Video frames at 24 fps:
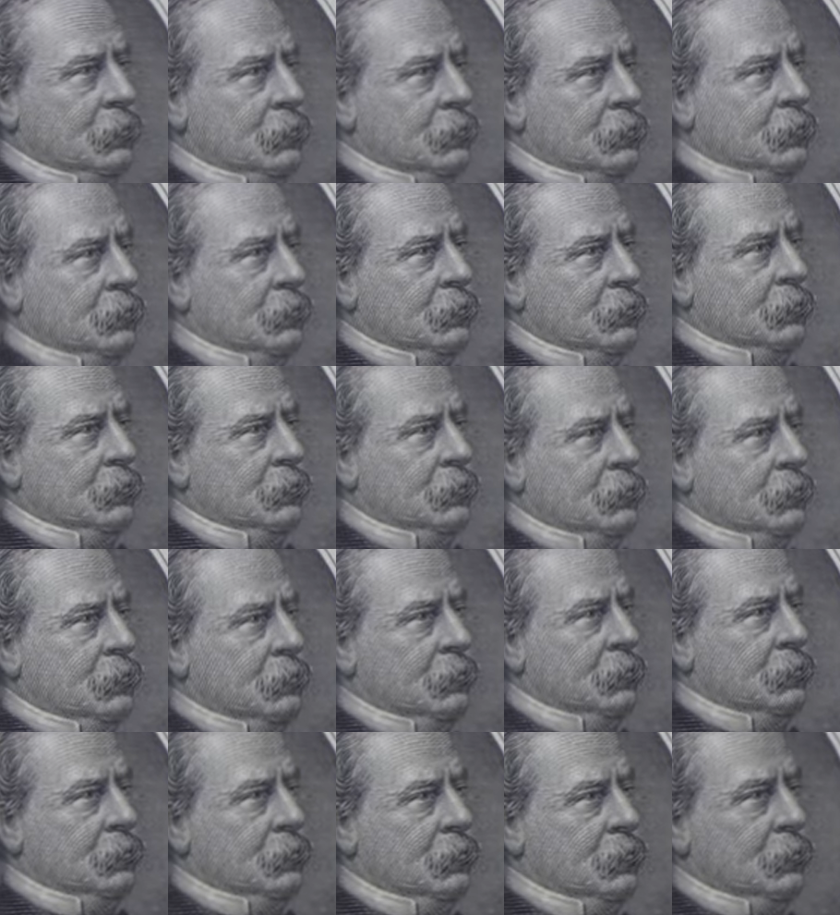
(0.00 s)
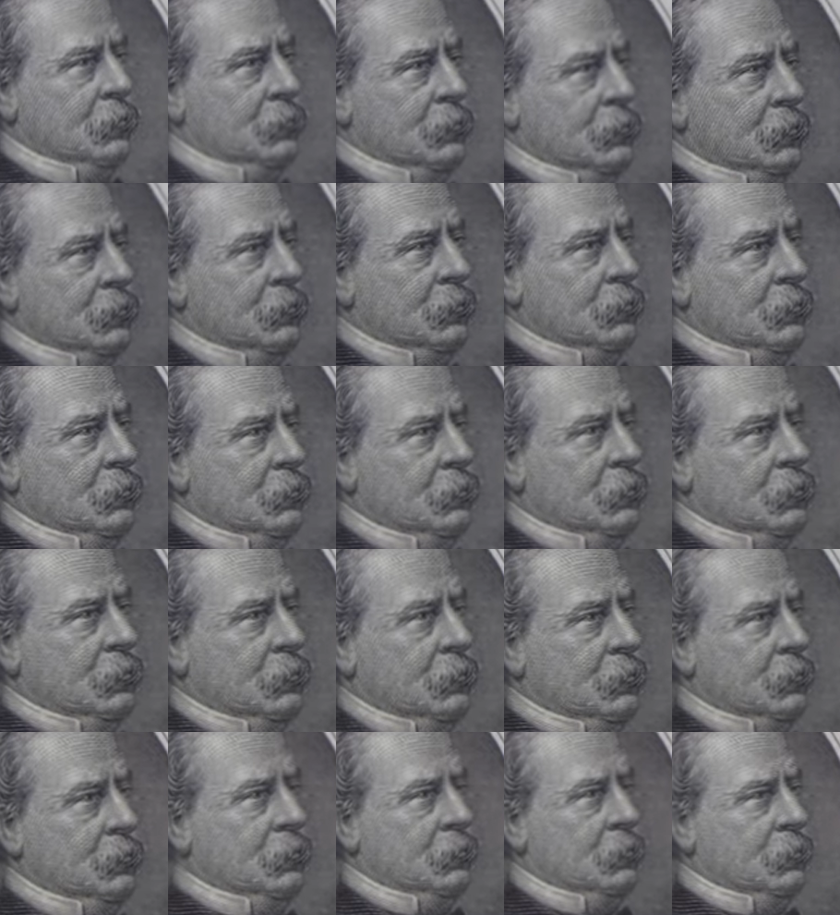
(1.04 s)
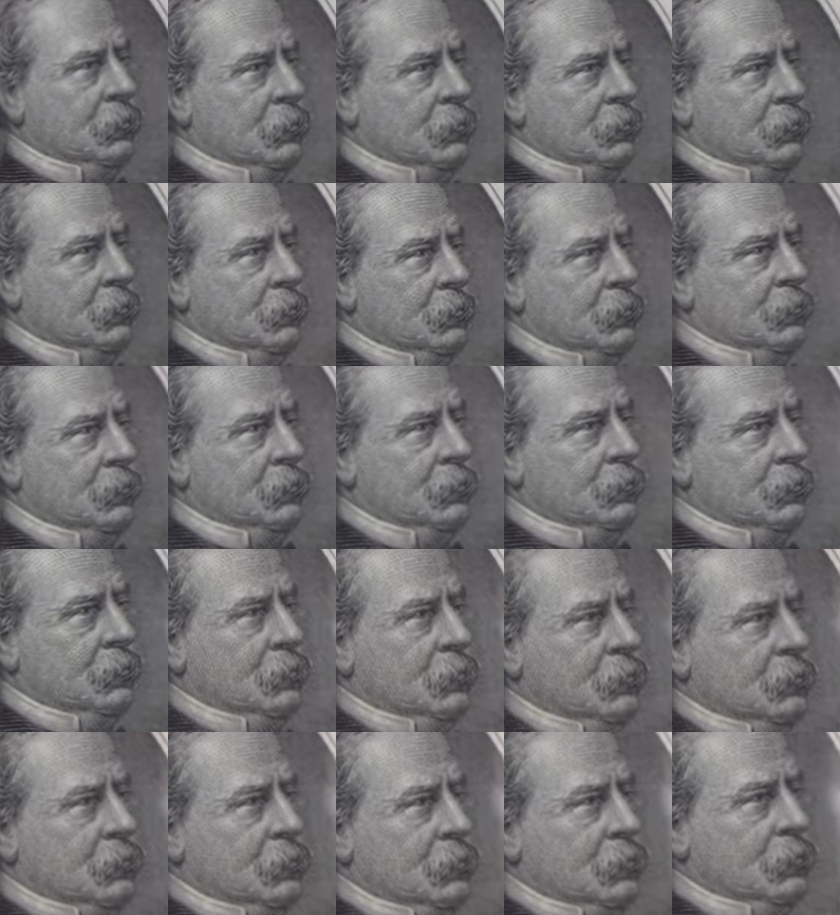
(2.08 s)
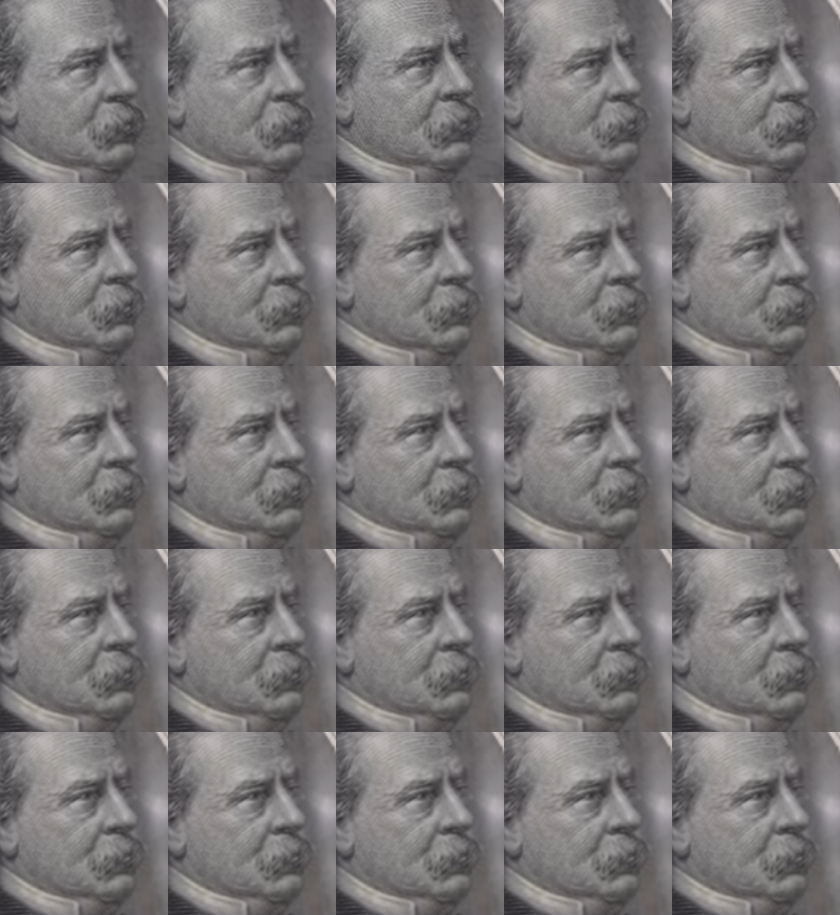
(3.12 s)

you go to the Chicago branch, the last one that sold